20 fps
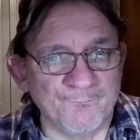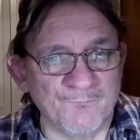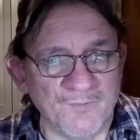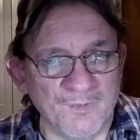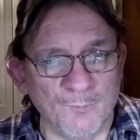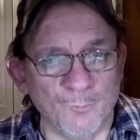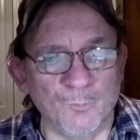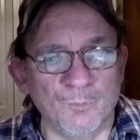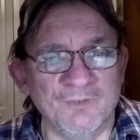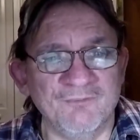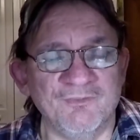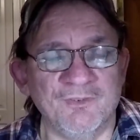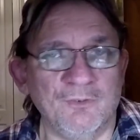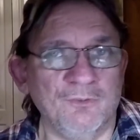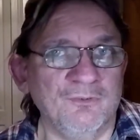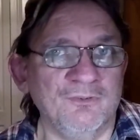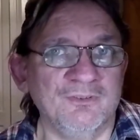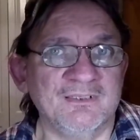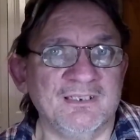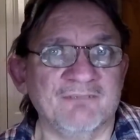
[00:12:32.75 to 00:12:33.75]

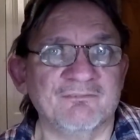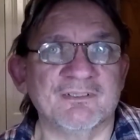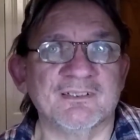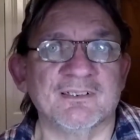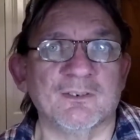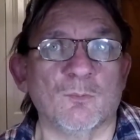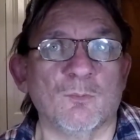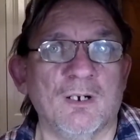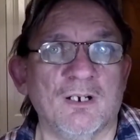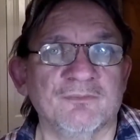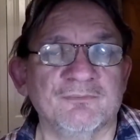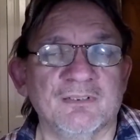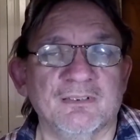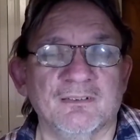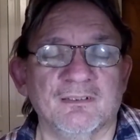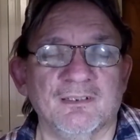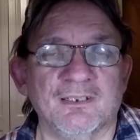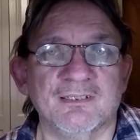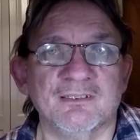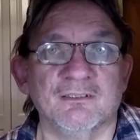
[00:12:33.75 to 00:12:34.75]
reviews every so often to
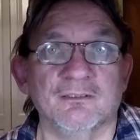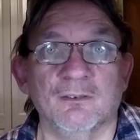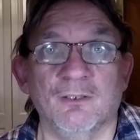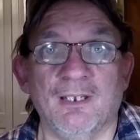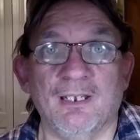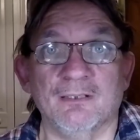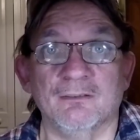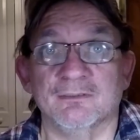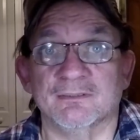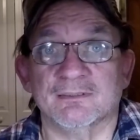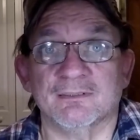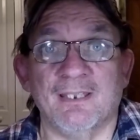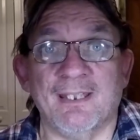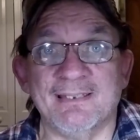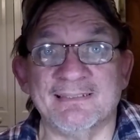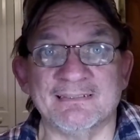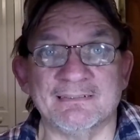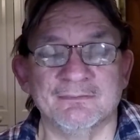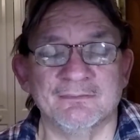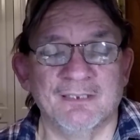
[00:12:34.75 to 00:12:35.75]
let you know how it's
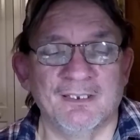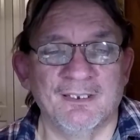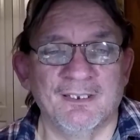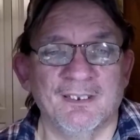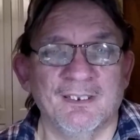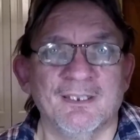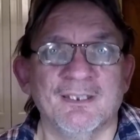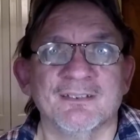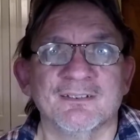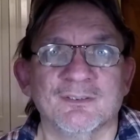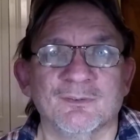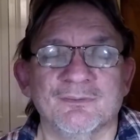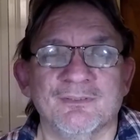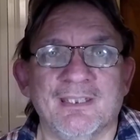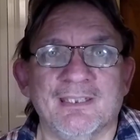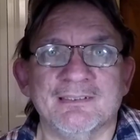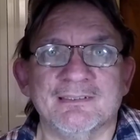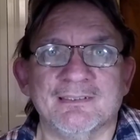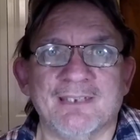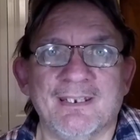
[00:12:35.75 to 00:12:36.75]
lasting. So with
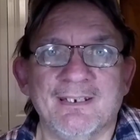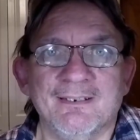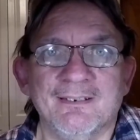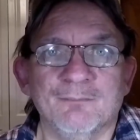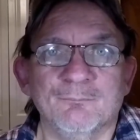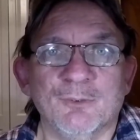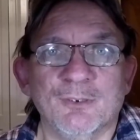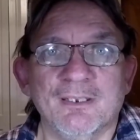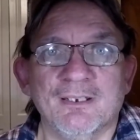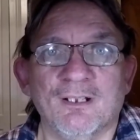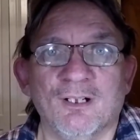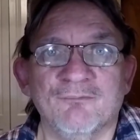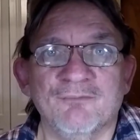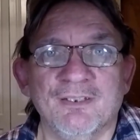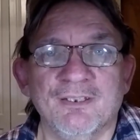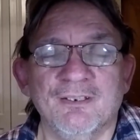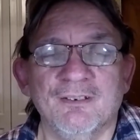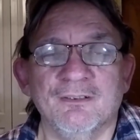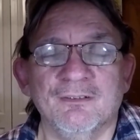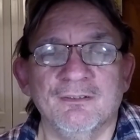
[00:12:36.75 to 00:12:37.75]
that stated, I'm going to get off
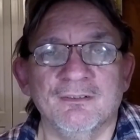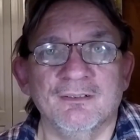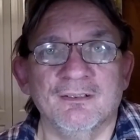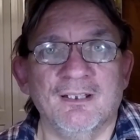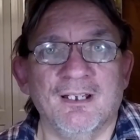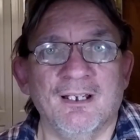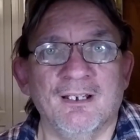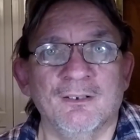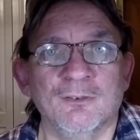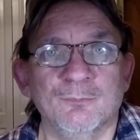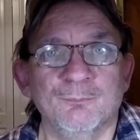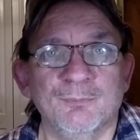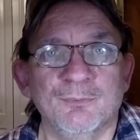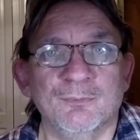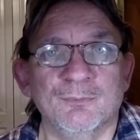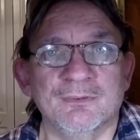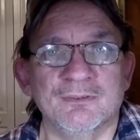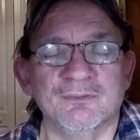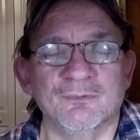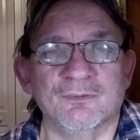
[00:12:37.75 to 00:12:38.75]
here. I hope you
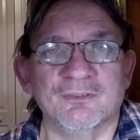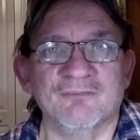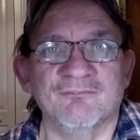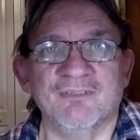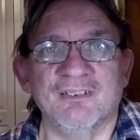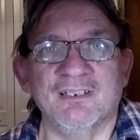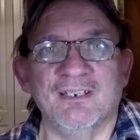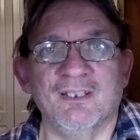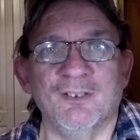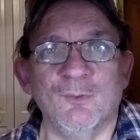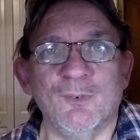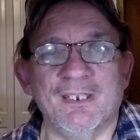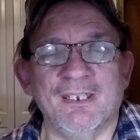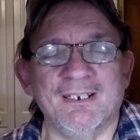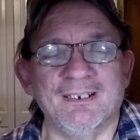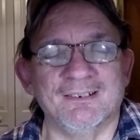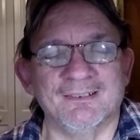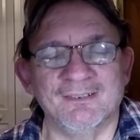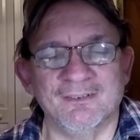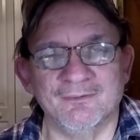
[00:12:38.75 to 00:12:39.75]
enjoyed the video, and
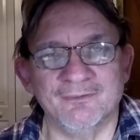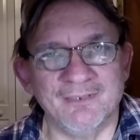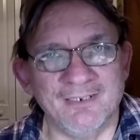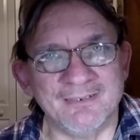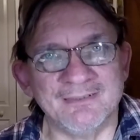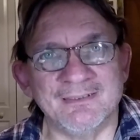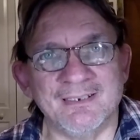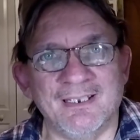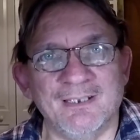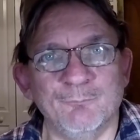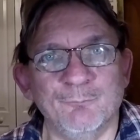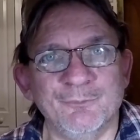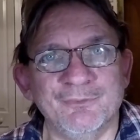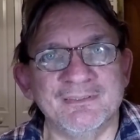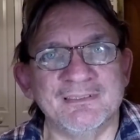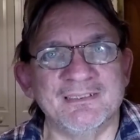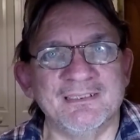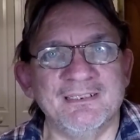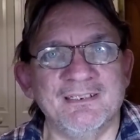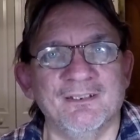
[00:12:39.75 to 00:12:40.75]
until next time, we'll
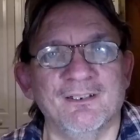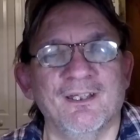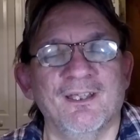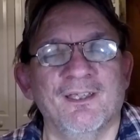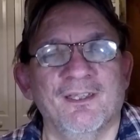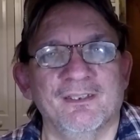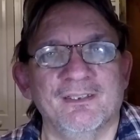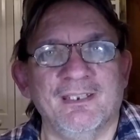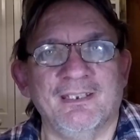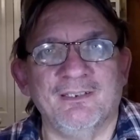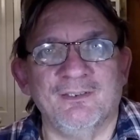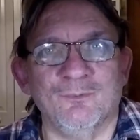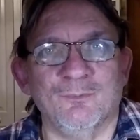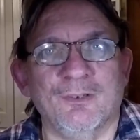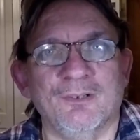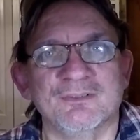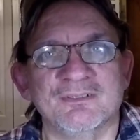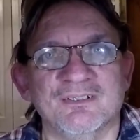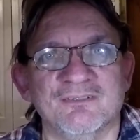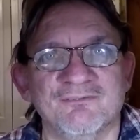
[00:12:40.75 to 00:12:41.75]
see you. Thank you
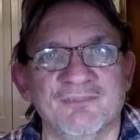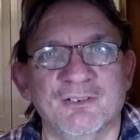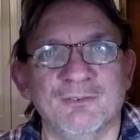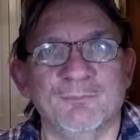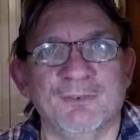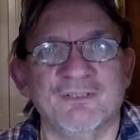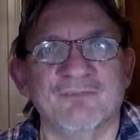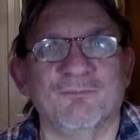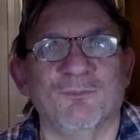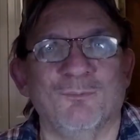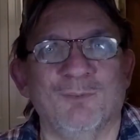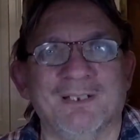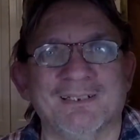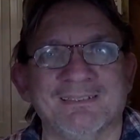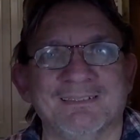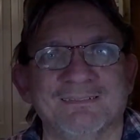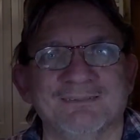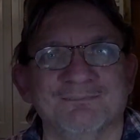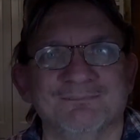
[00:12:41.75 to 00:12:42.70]
all so very much for watching.